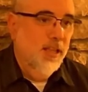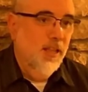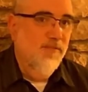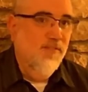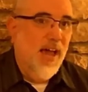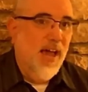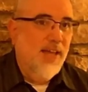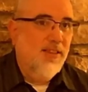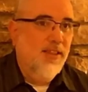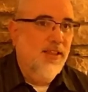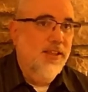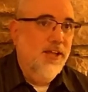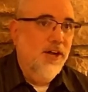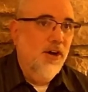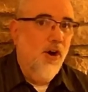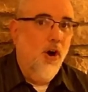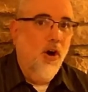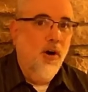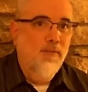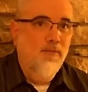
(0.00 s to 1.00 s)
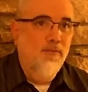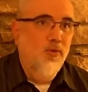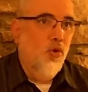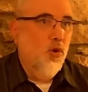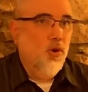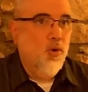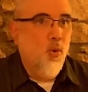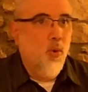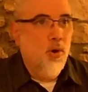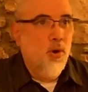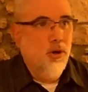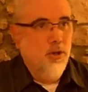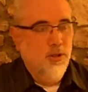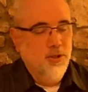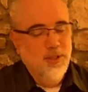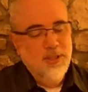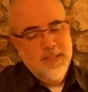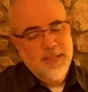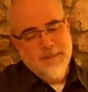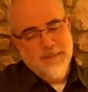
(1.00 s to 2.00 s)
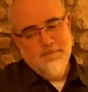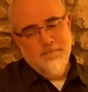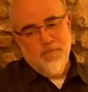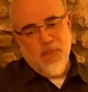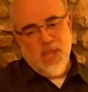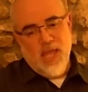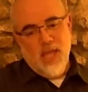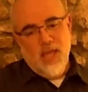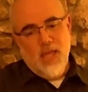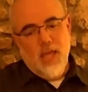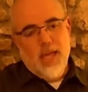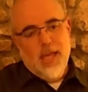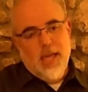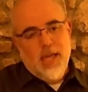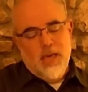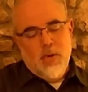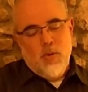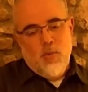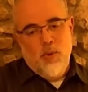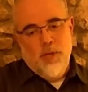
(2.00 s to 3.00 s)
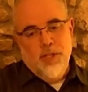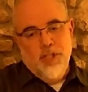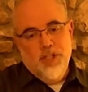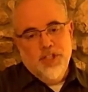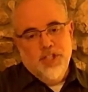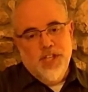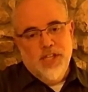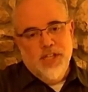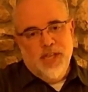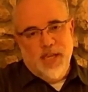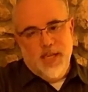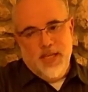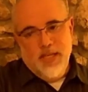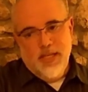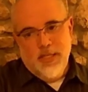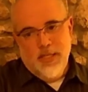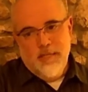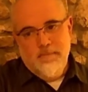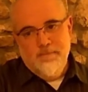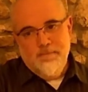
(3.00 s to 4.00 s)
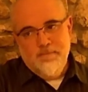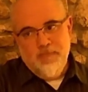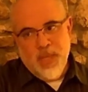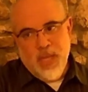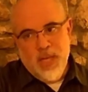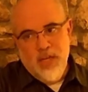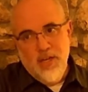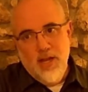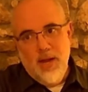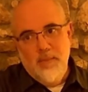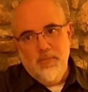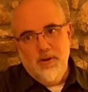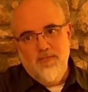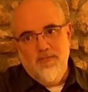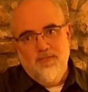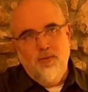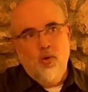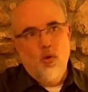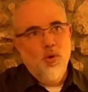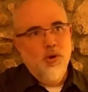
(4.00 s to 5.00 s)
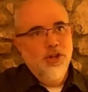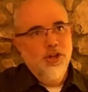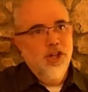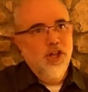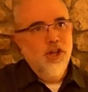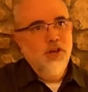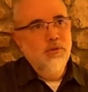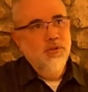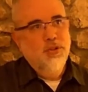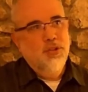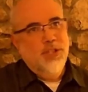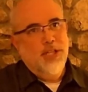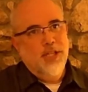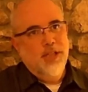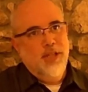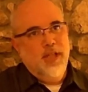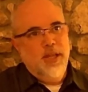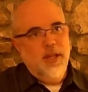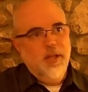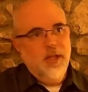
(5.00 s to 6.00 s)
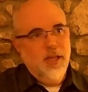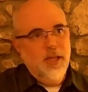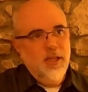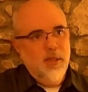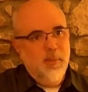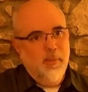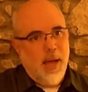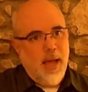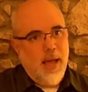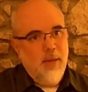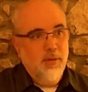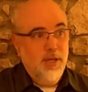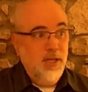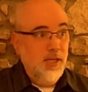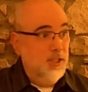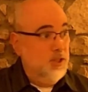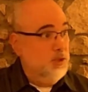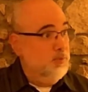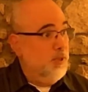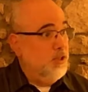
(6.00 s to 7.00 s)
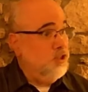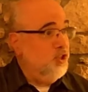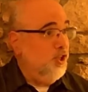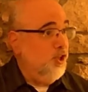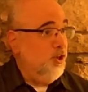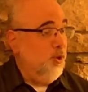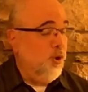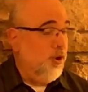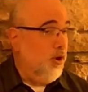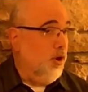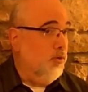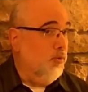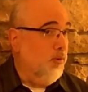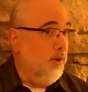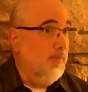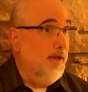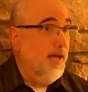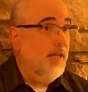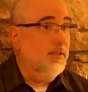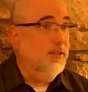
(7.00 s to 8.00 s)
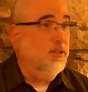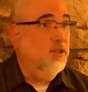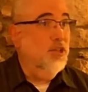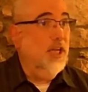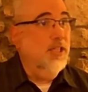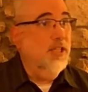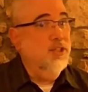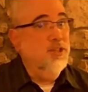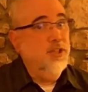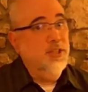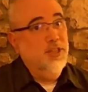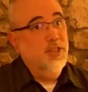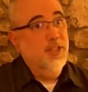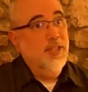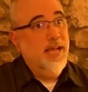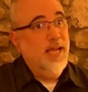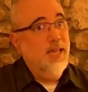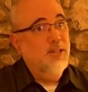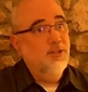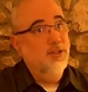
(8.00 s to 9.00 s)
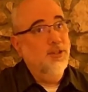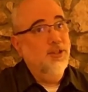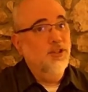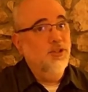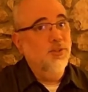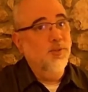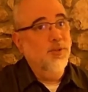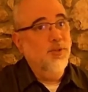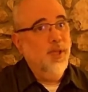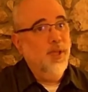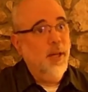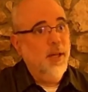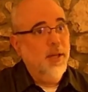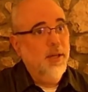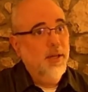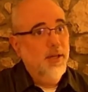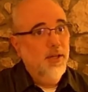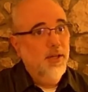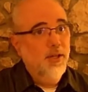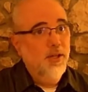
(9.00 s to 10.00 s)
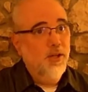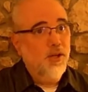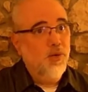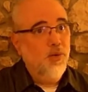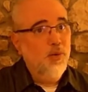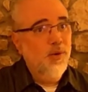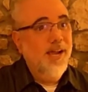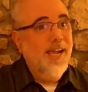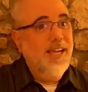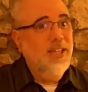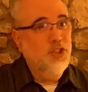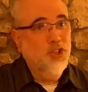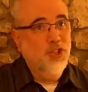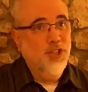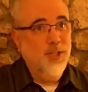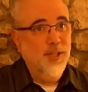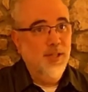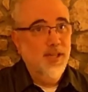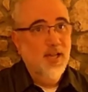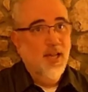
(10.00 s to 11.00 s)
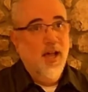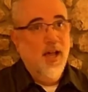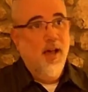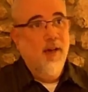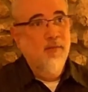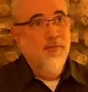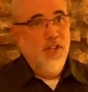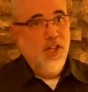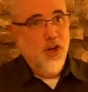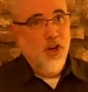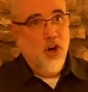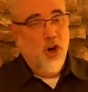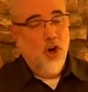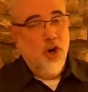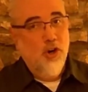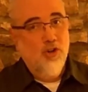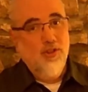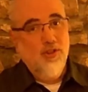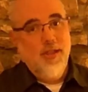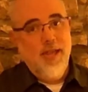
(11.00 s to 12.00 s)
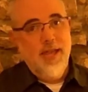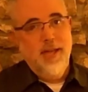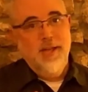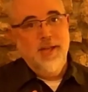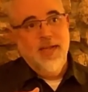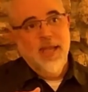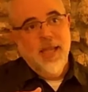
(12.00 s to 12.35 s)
fact that there are four corners, when you see the number 4 used in the Bible, and especially going all the way back to Genesis, it has to do with the creation of the earth and